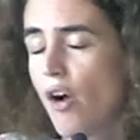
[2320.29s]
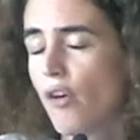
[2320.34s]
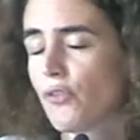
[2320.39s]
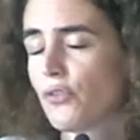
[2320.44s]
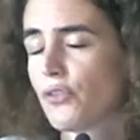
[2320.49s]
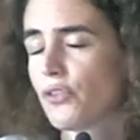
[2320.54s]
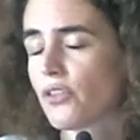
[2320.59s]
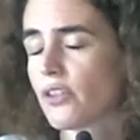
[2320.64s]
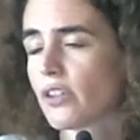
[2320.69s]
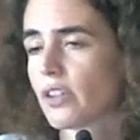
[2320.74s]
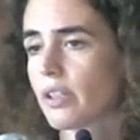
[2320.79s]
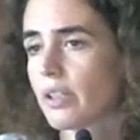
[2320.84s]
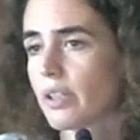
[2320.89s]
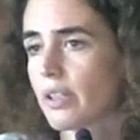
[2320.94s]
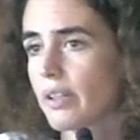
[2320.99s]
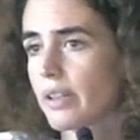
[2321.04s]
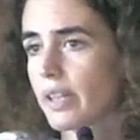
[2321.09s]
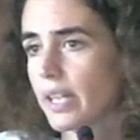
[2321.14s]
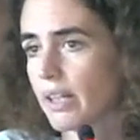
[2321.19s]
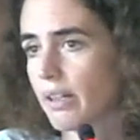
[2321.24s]
for
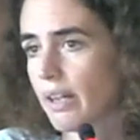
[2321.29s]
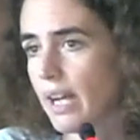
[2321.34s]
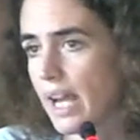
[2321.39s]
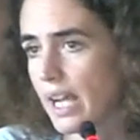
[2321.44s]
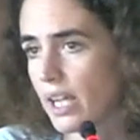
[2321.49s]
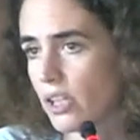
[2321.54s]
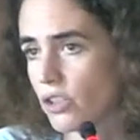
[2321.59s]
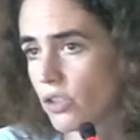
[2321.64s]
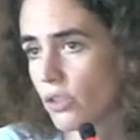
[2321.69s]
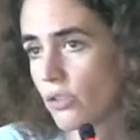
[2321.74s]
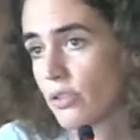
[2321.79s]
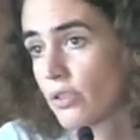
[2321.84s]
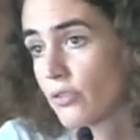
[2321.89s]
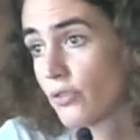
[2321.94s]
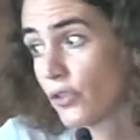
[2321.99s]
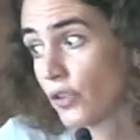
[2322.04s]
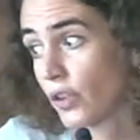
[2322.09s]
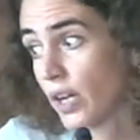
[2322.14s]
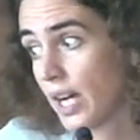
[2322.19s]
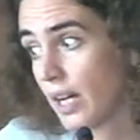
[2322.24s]
their actions
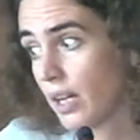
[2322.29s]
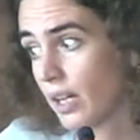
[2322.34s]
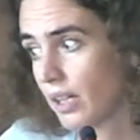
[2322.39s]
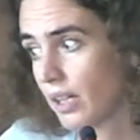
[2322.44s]
for a